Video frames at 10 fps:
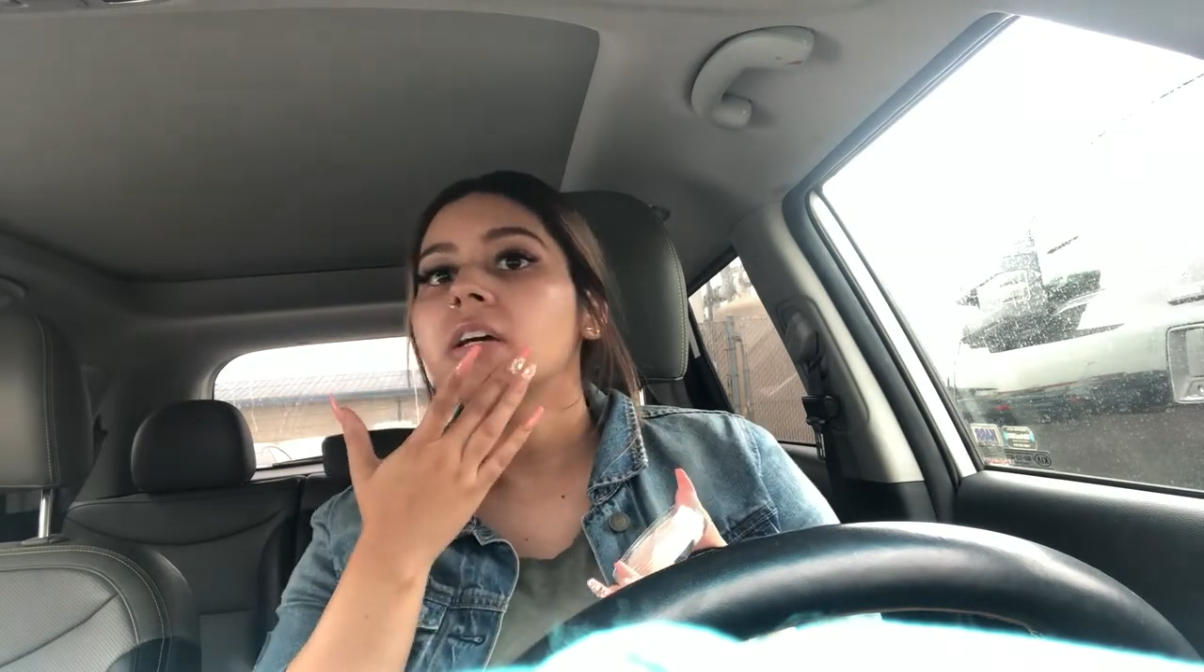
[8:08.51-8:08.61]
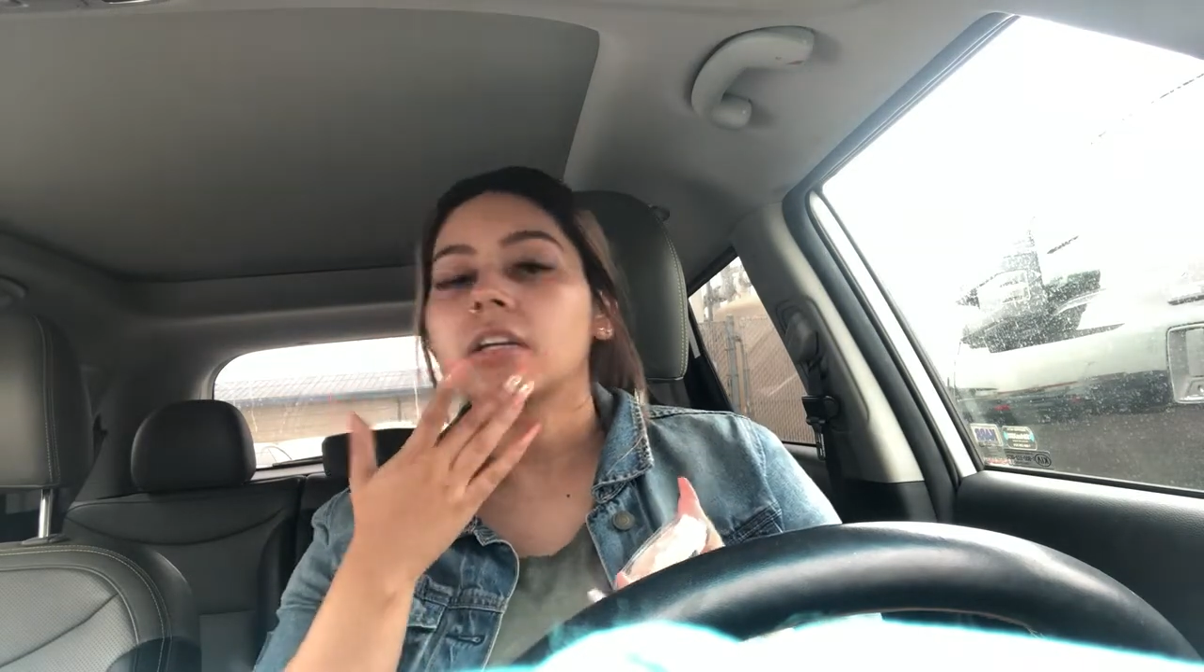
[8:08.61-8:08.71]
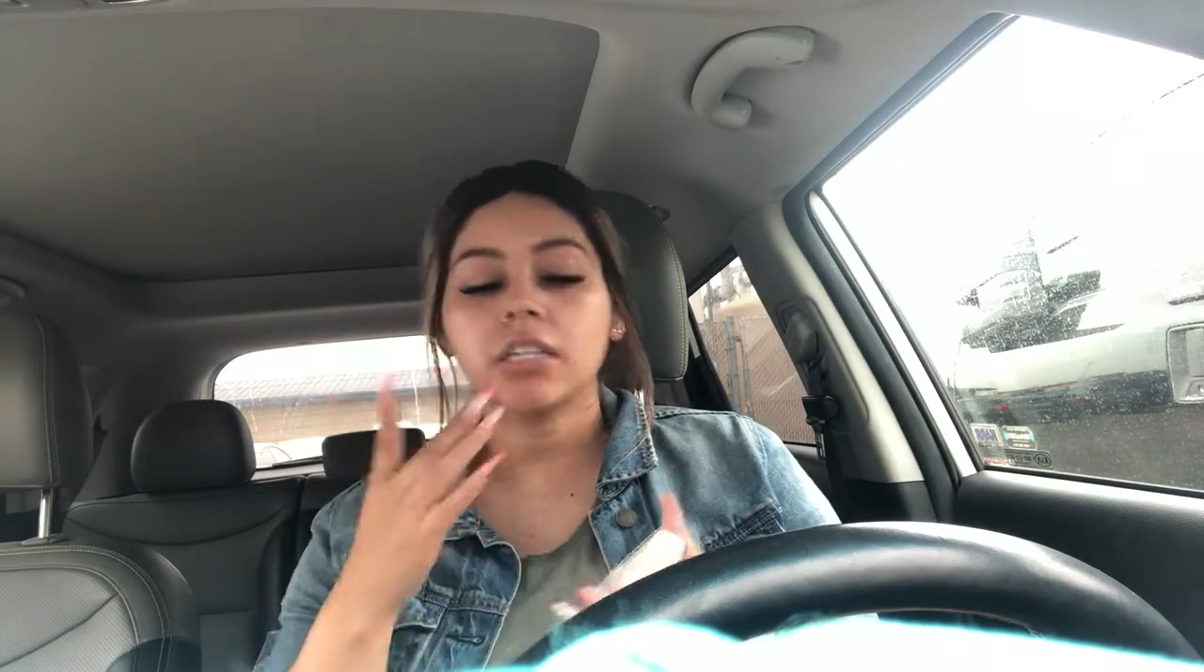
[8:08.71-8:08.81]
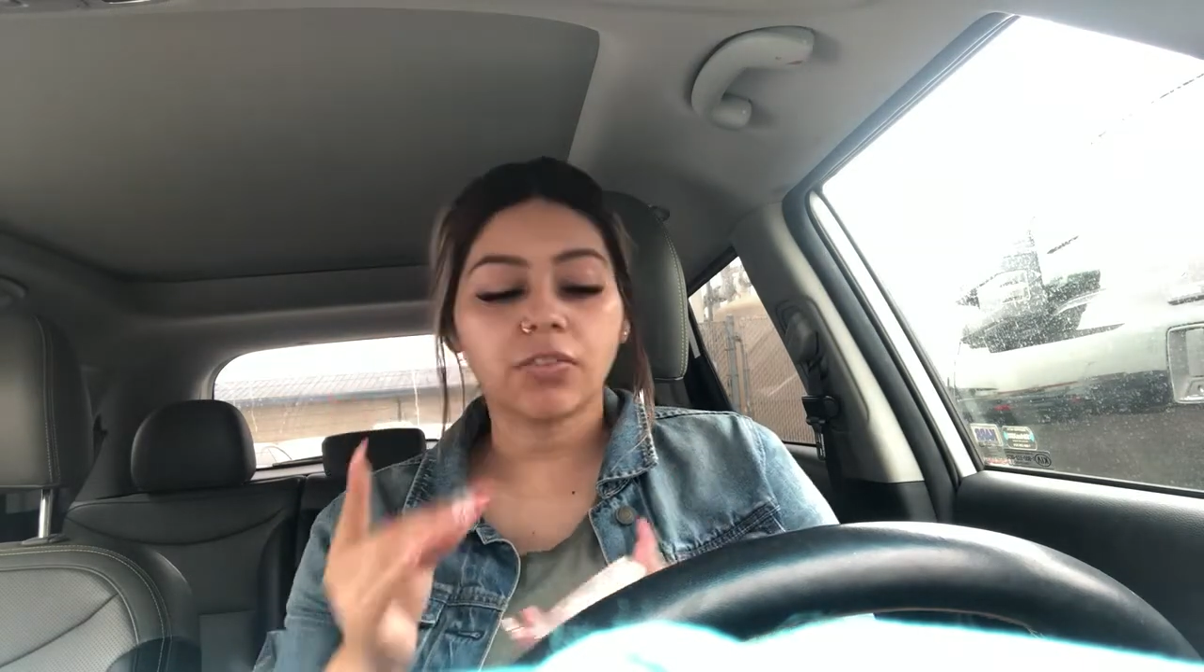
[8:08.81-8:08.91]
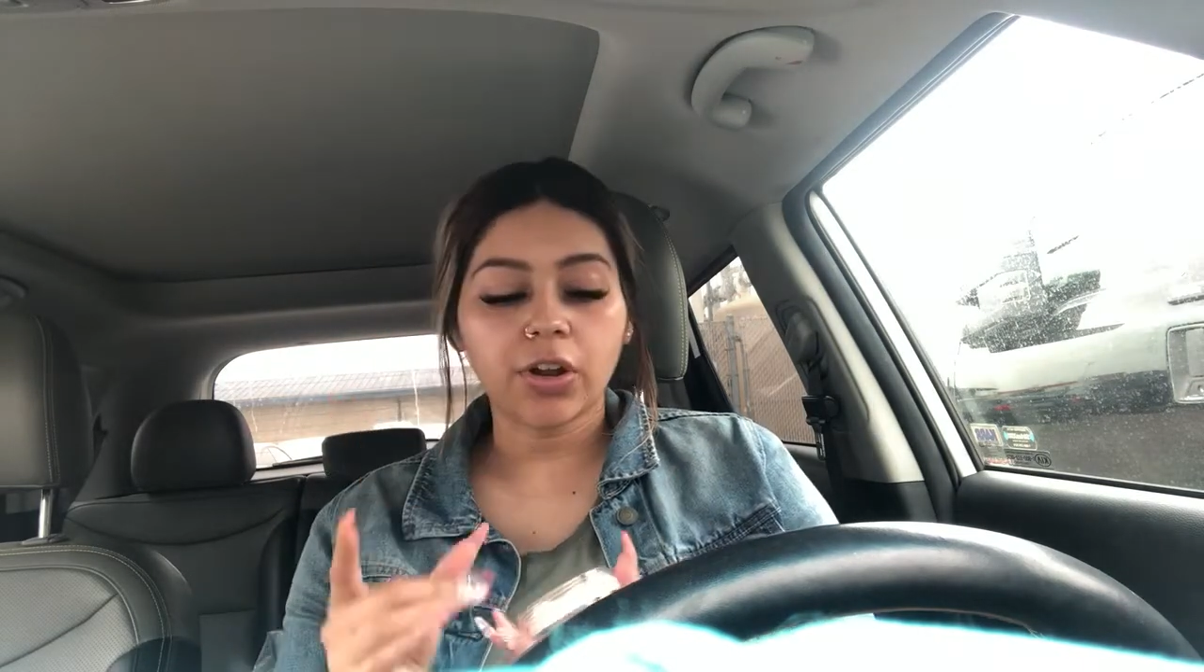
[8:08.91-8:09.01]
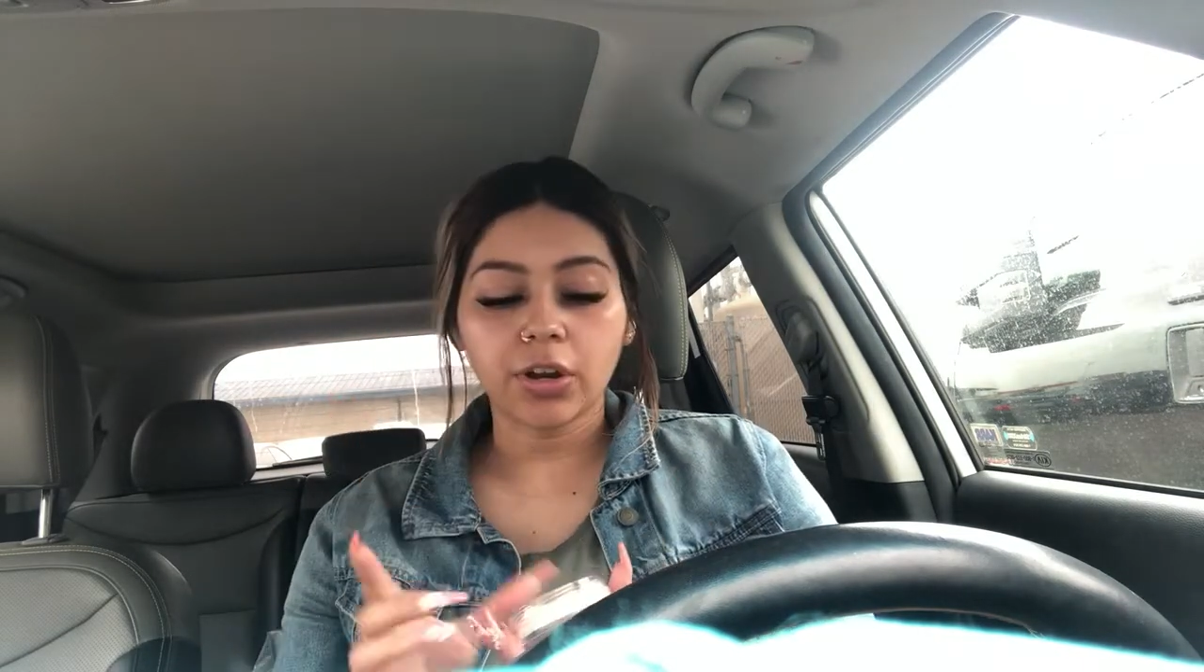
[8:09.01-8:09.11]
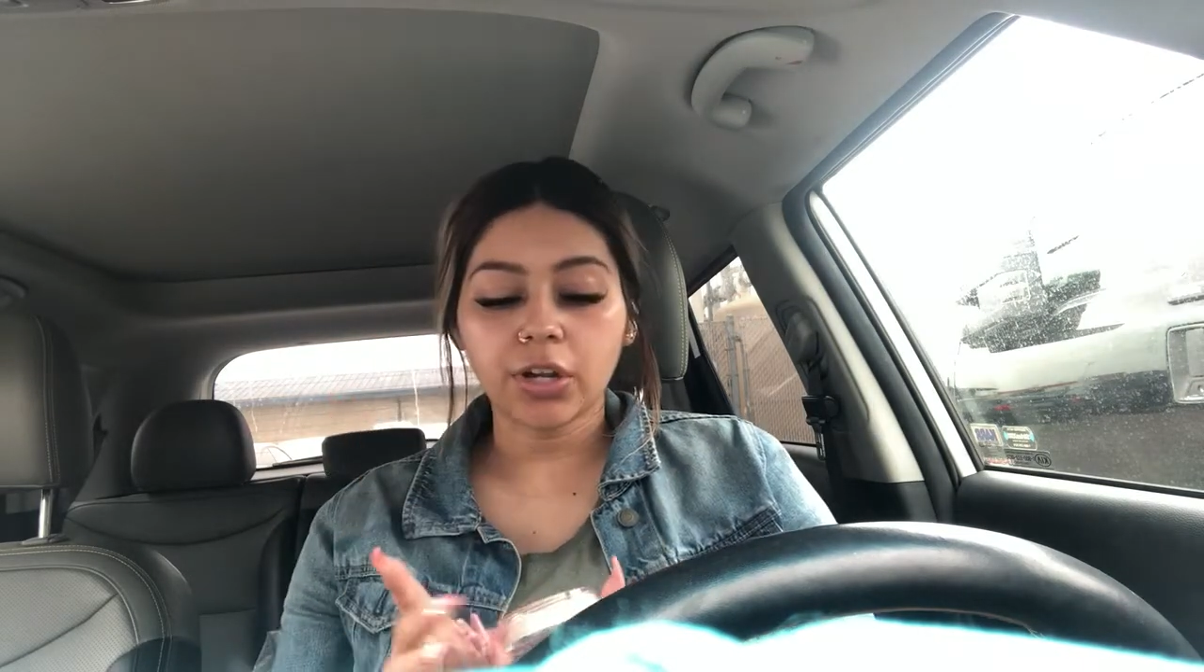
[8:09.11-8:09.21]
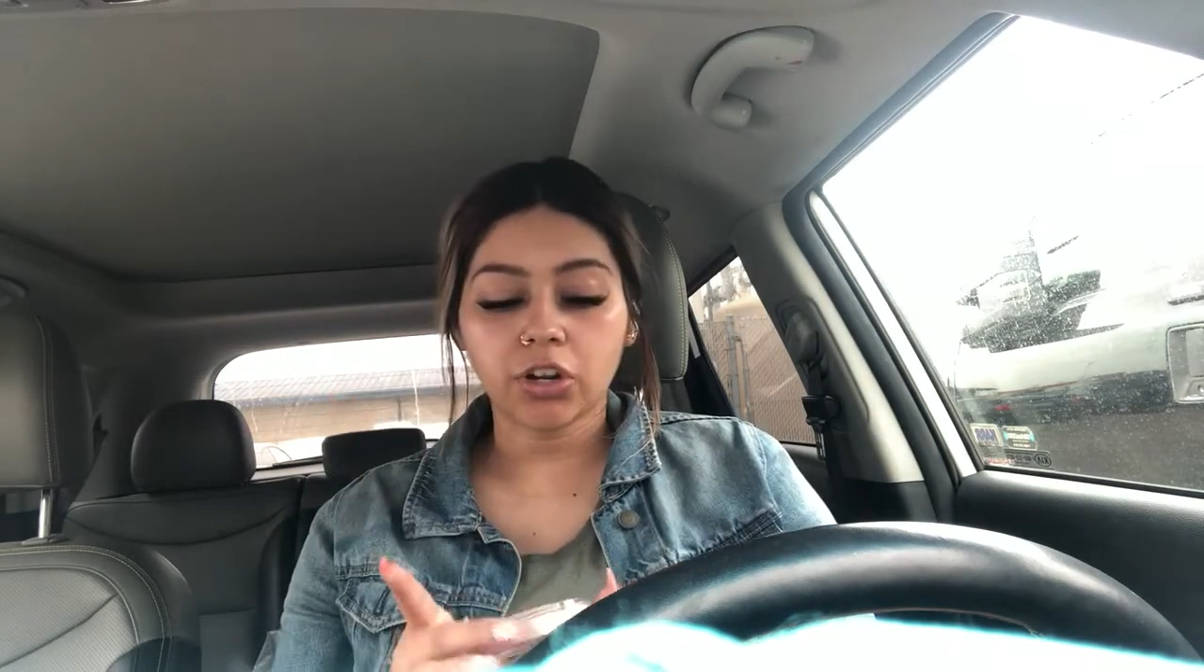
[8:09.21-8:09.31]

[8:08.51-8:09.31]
he's very